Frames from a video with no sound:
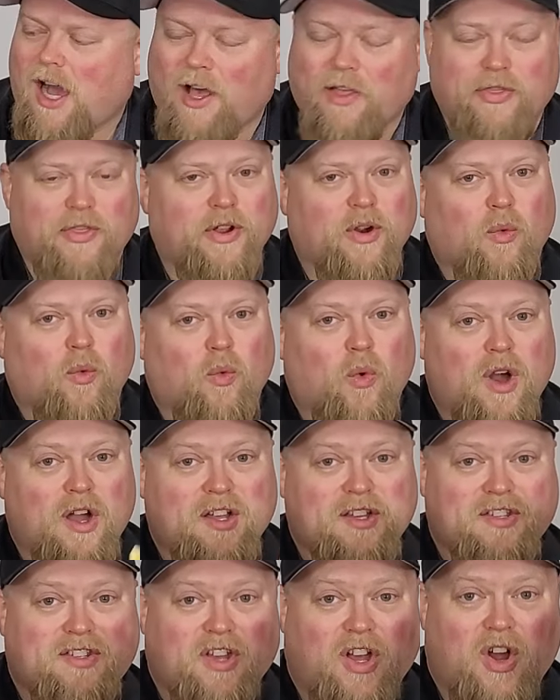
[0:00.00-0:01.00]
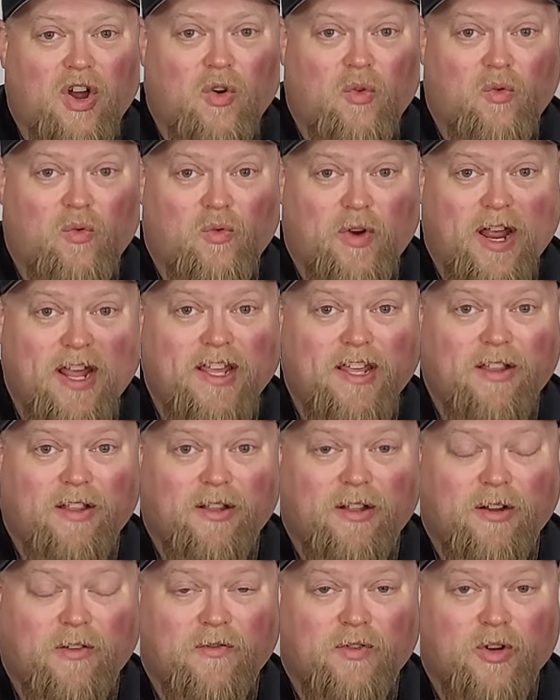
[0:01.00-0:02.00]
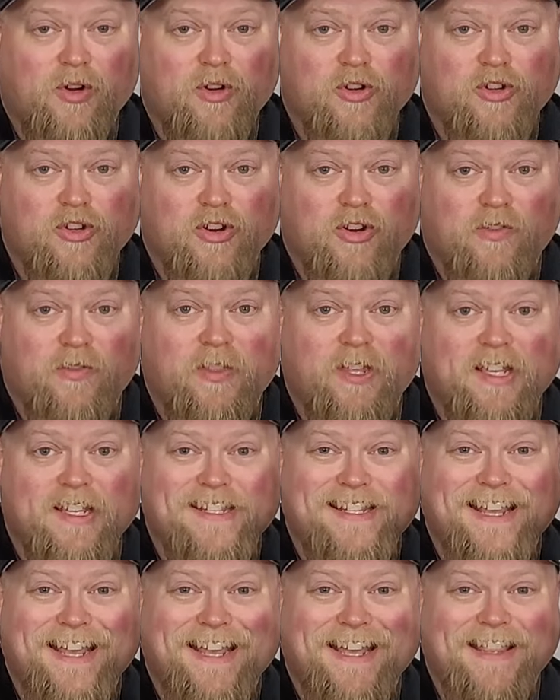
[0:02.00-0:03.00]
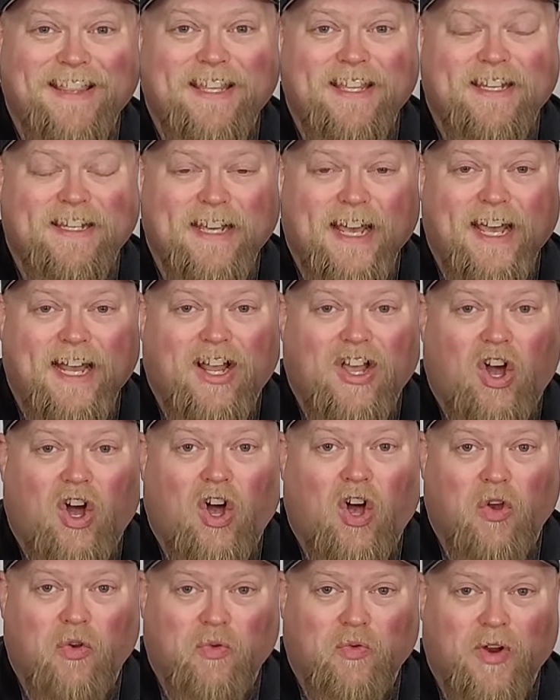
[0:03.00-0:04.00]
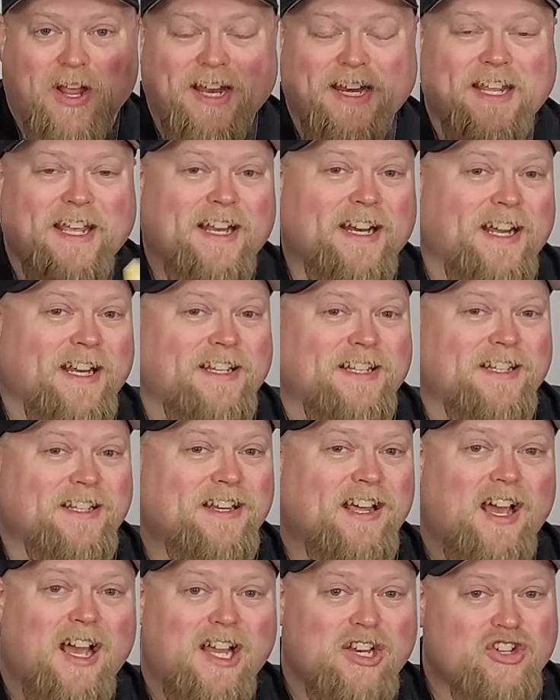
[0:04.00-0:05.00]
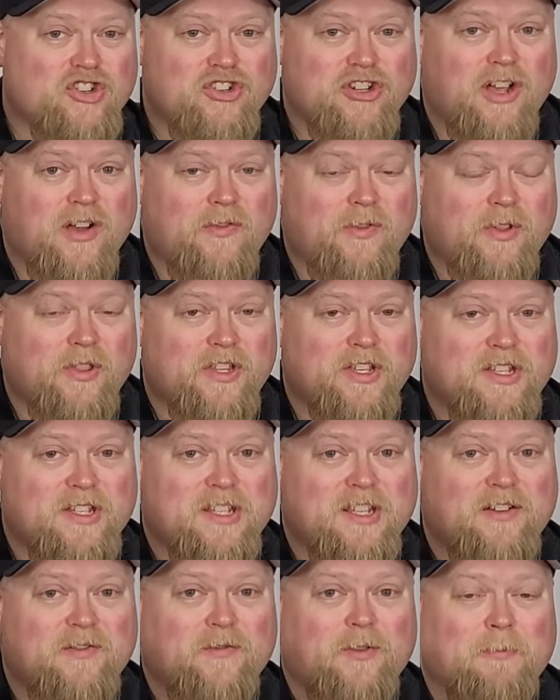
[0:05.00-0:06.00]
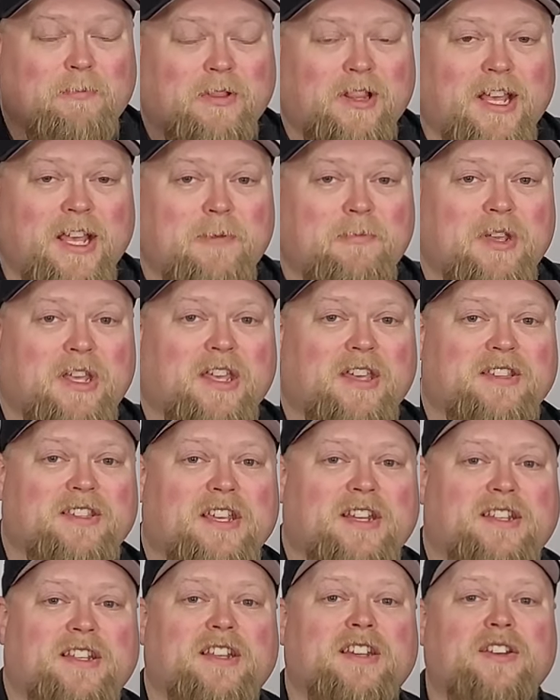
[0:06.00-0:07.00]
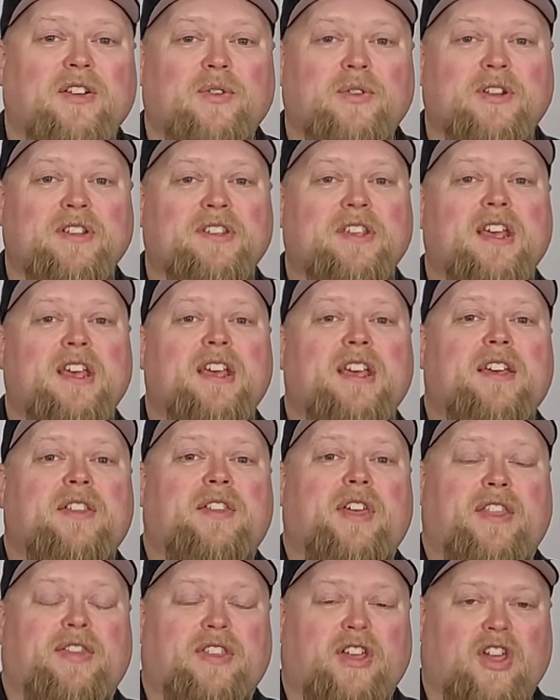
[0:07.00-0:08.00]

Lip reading: There was a regular version of this in the deck already, and I did not shuffle this in for play because I did notice that the